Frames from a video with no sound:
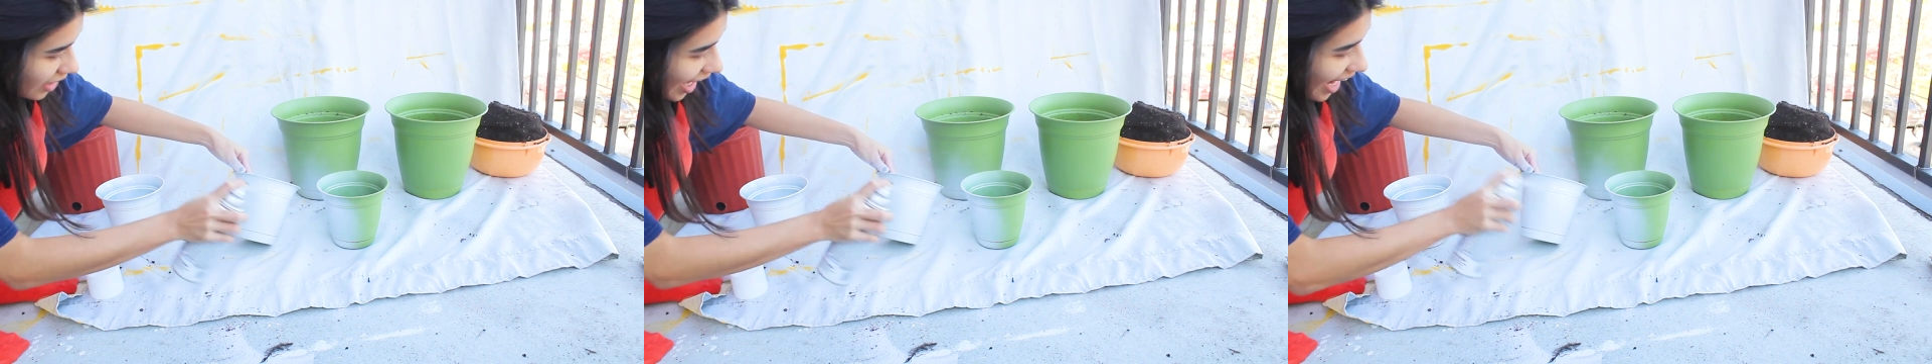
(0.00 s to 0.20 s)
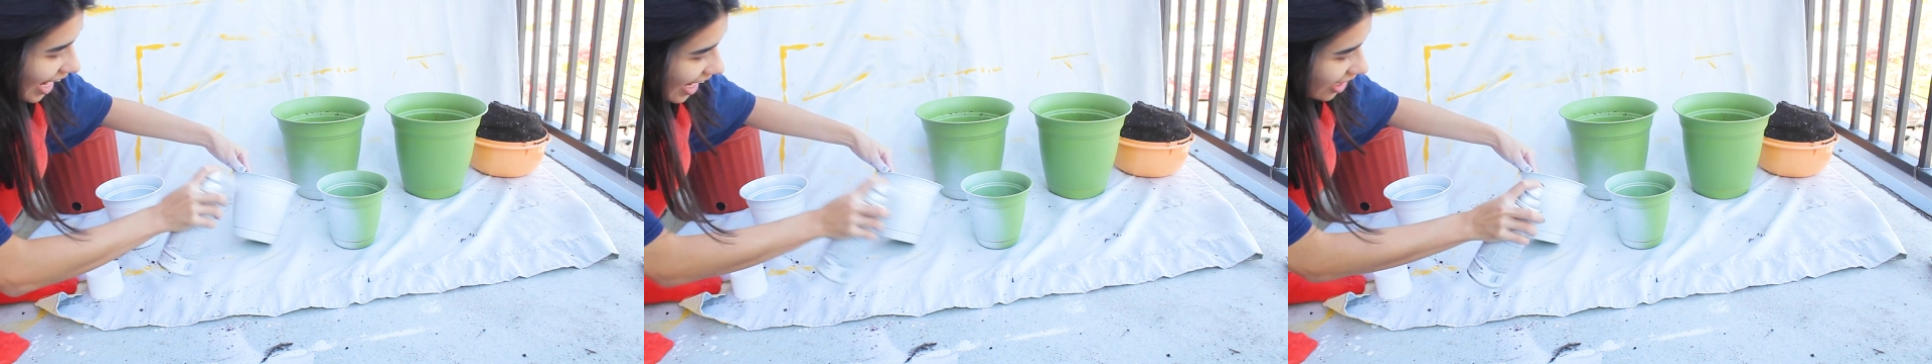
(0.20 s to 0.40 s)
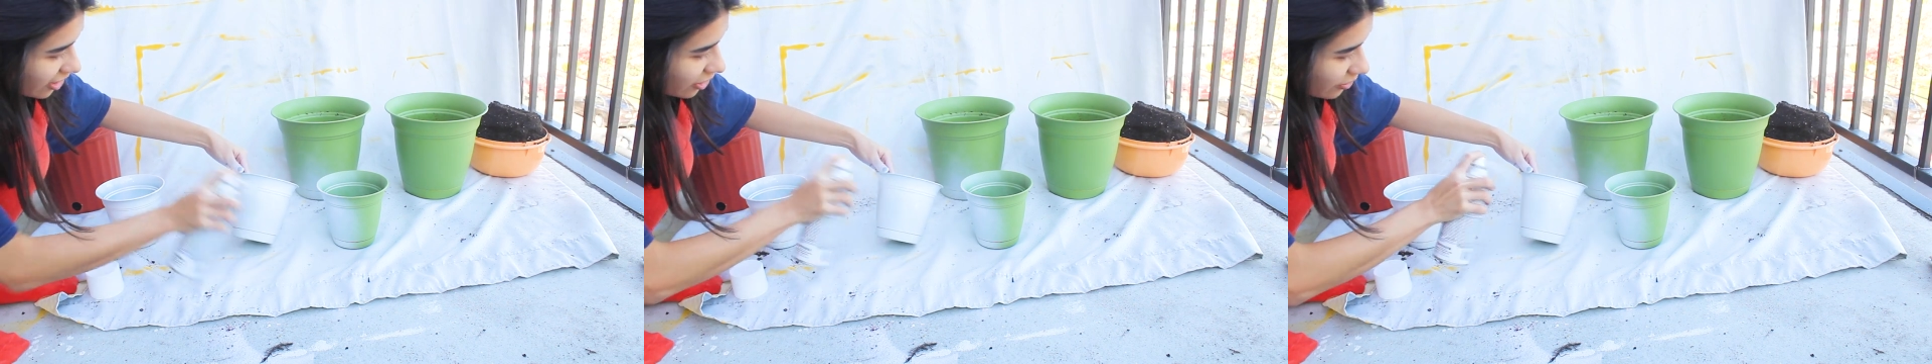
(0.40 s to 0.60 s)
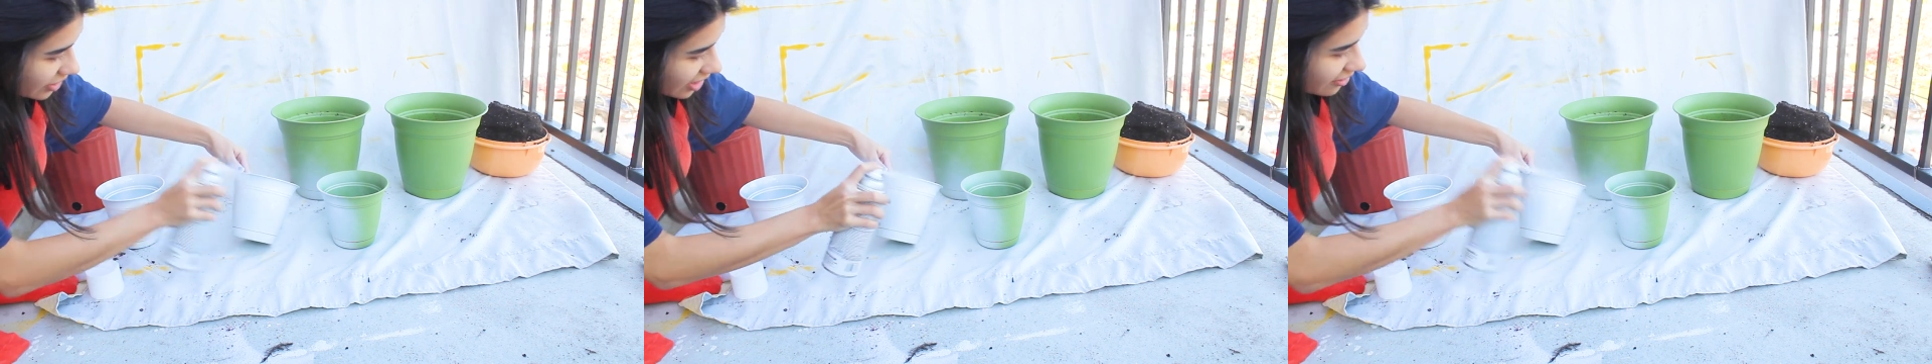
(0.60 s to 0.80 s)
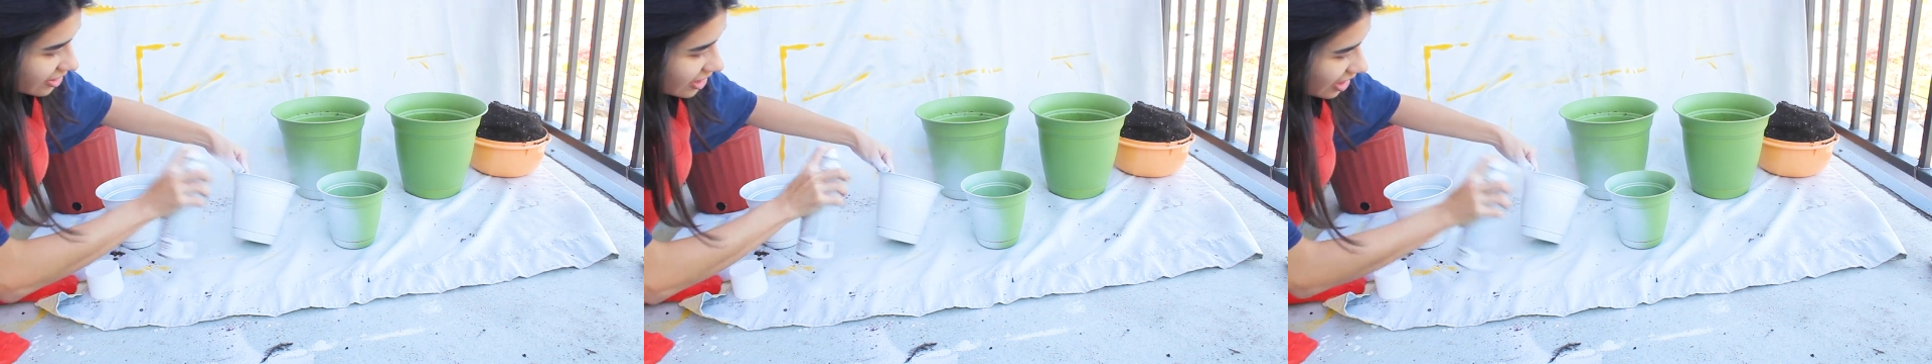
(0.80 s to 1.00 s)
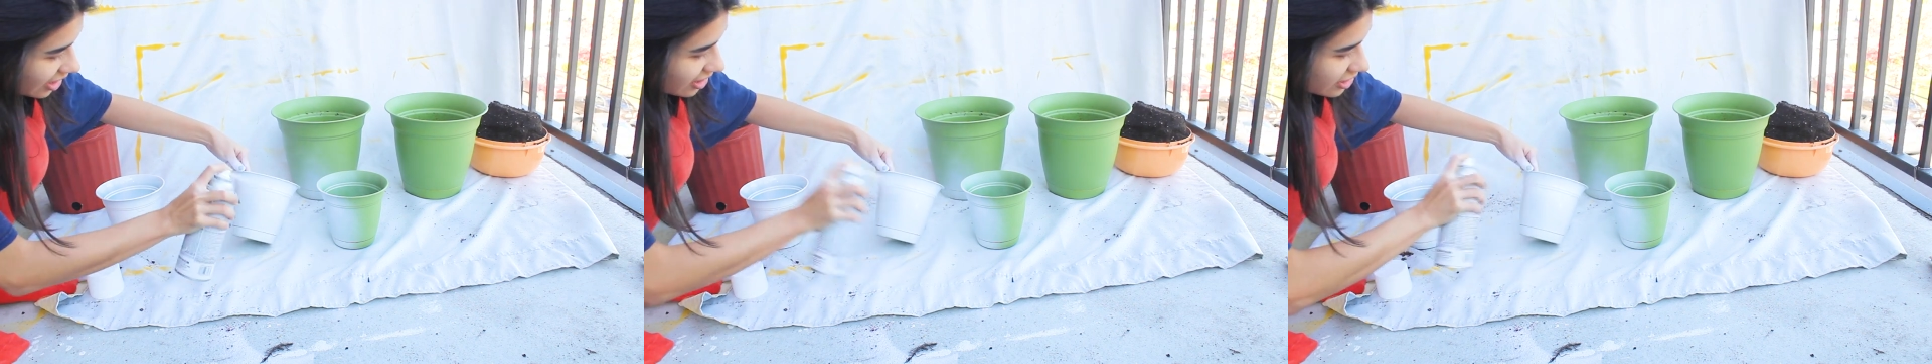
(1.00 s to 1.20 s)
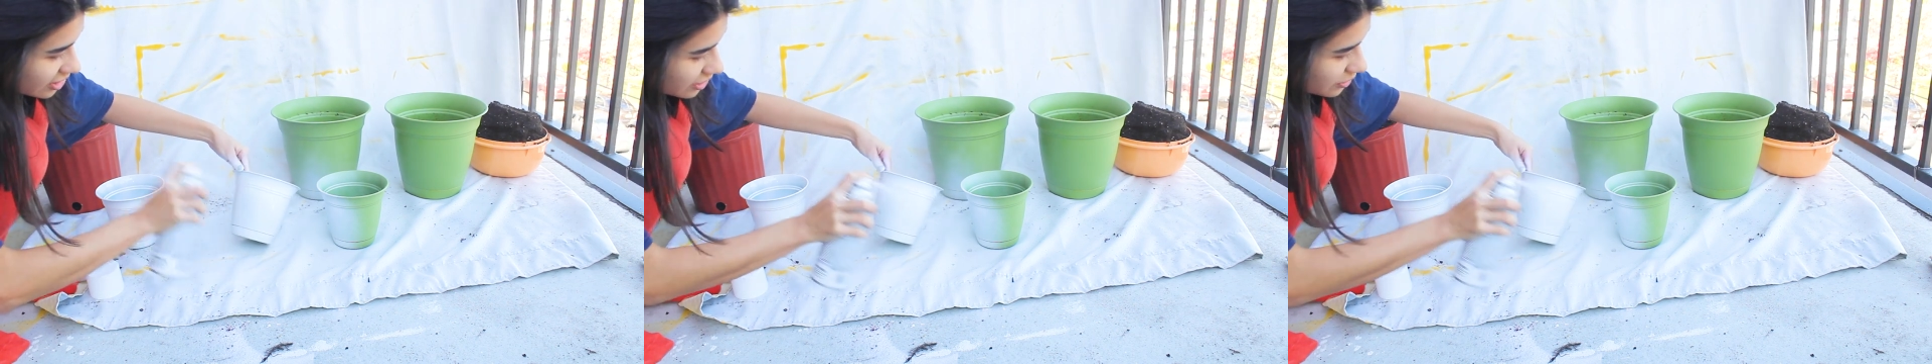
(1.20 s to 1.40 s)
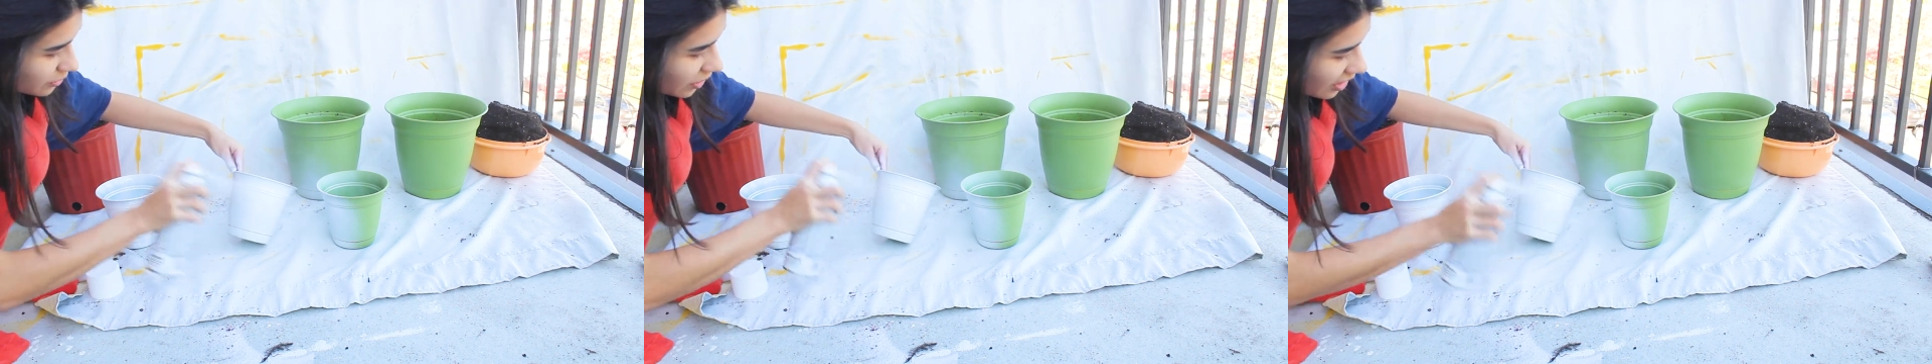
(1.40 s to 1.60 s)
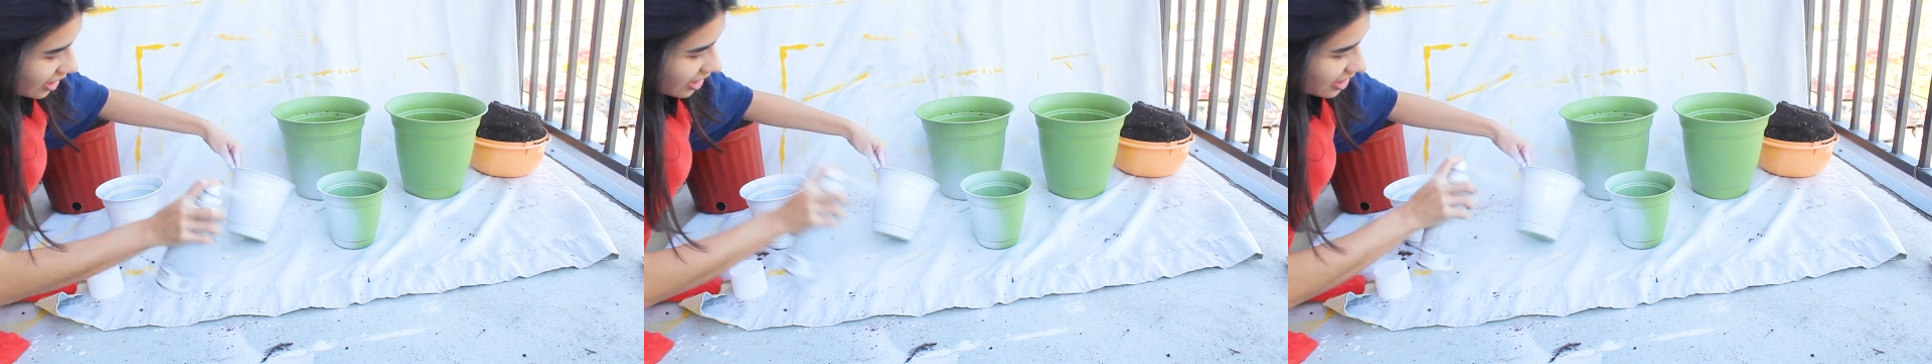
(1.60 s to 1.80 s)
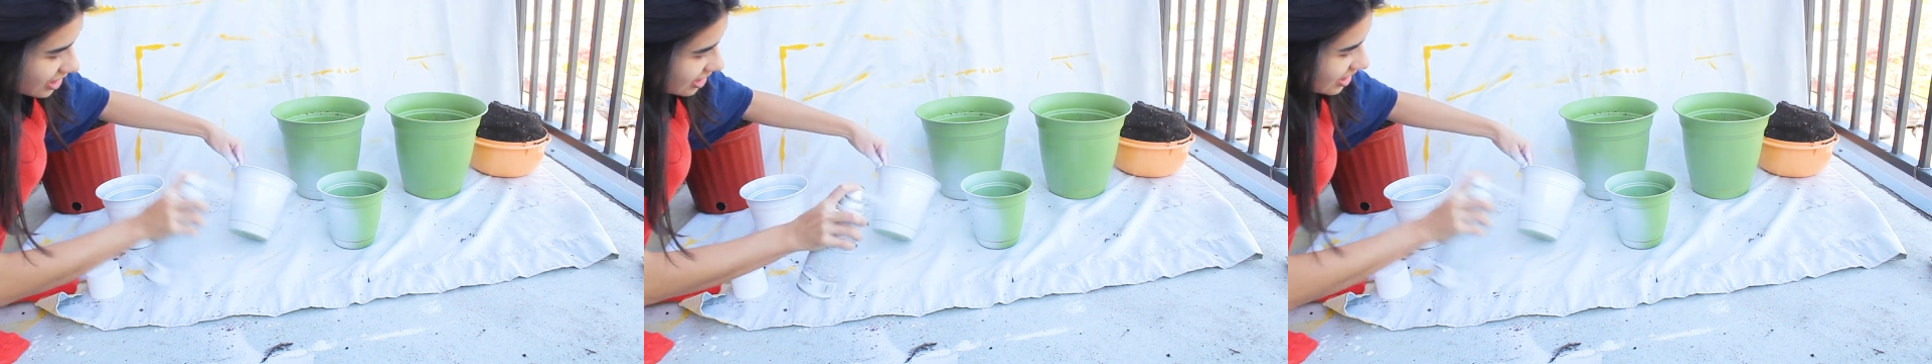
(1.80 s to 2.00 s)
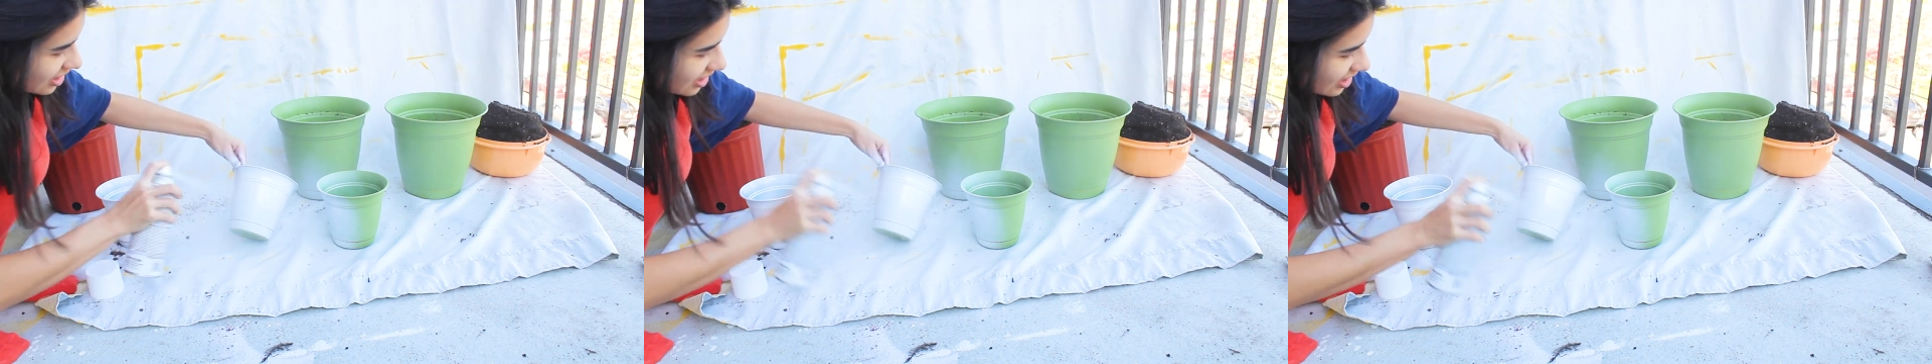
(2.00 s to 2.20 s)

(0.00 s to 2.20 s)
black or whatever color you want,